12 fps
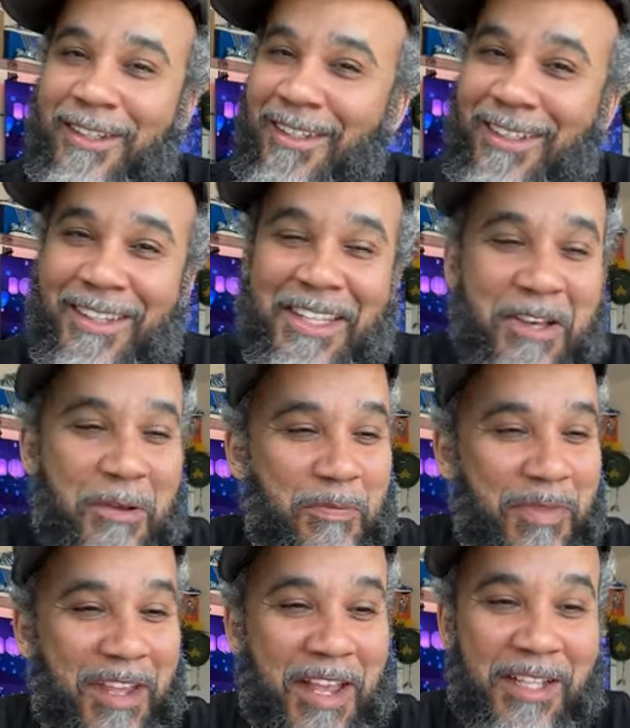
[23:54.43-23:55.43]

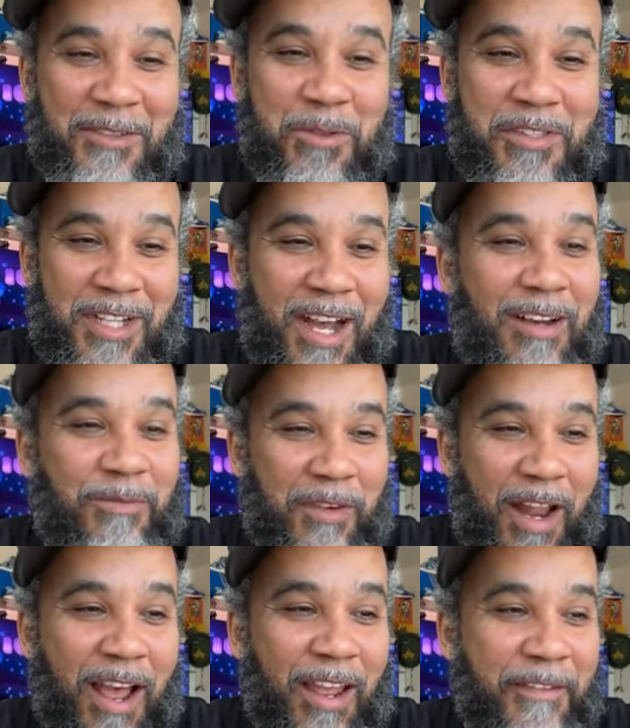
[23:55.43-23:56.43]
them things was top
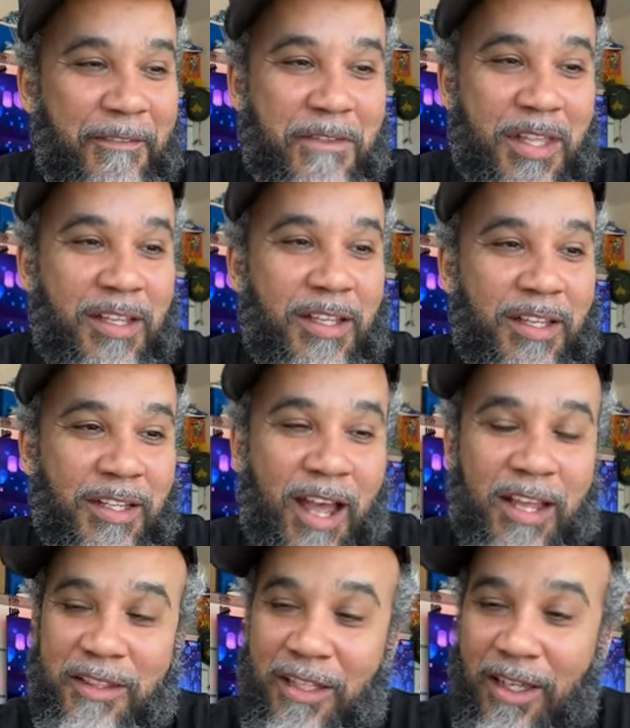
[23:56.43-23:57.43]
flight,
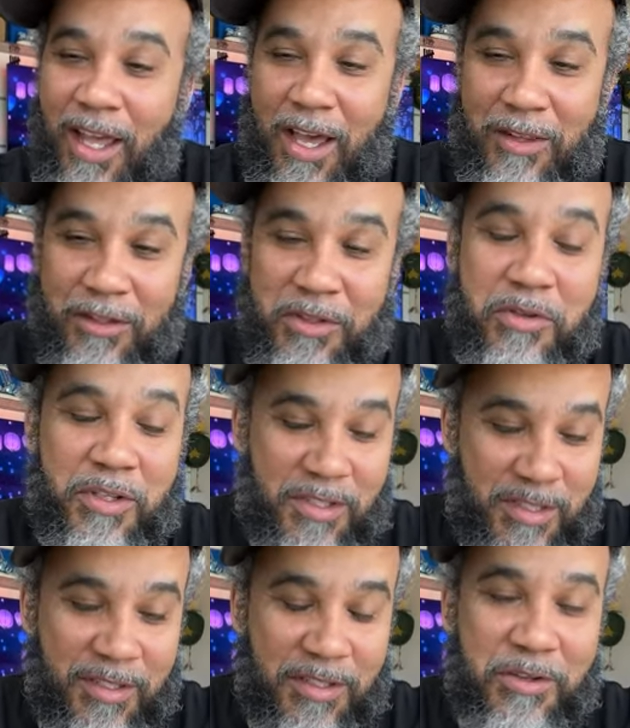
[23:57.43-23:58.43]
like the leather. You can
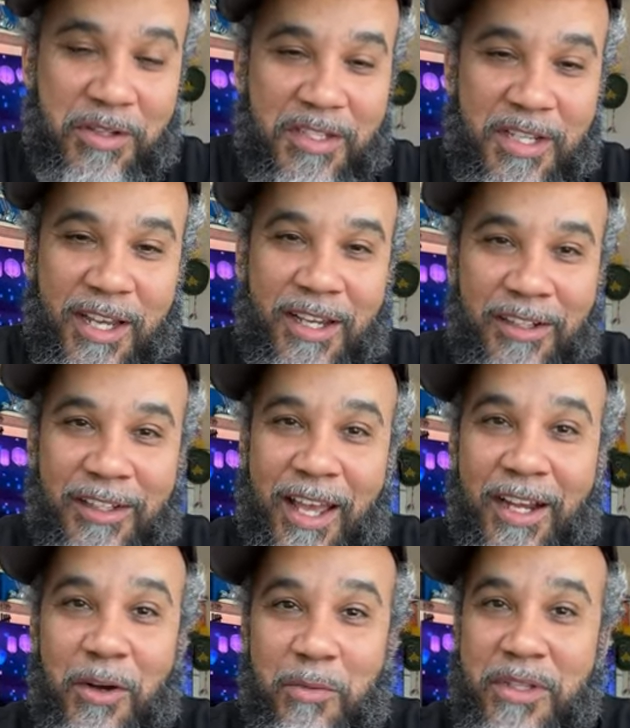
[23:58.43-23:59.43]
see, you can tell
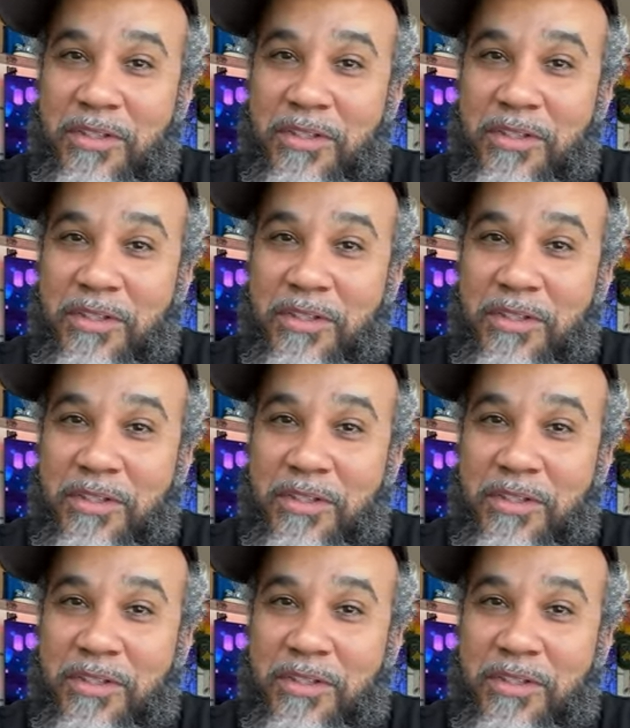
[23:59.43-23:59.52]
they gonna be